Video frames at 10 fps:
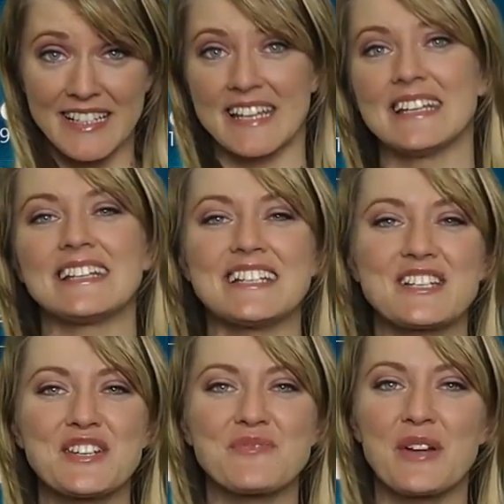In
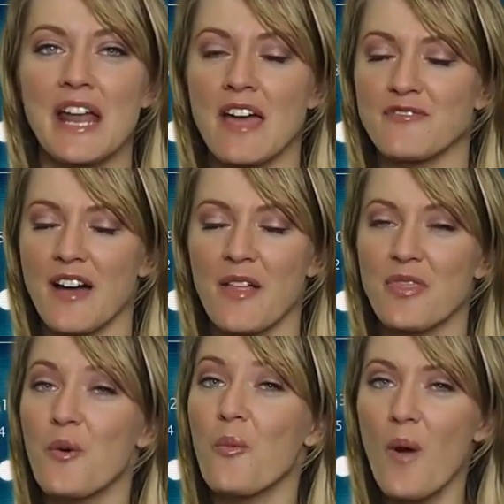addition, Rene found
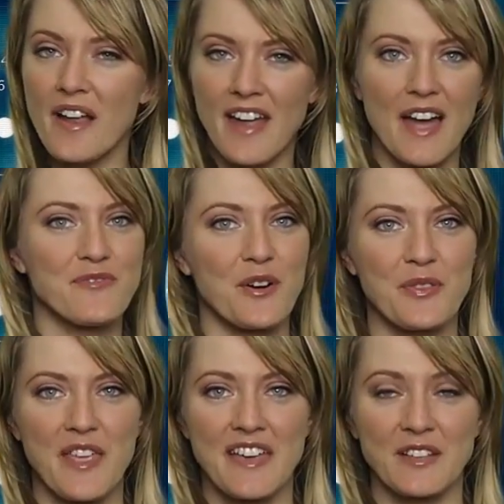the one iPhone
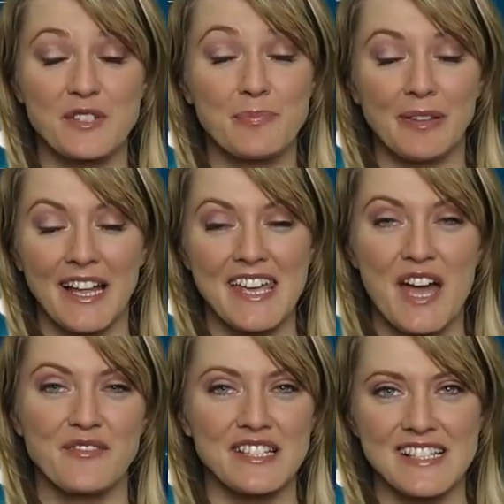thing there's plenty
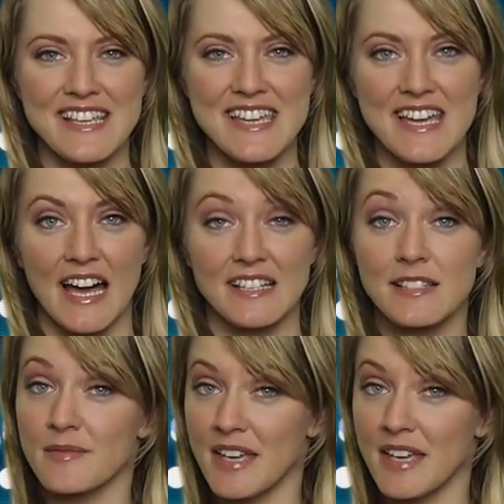of at CES.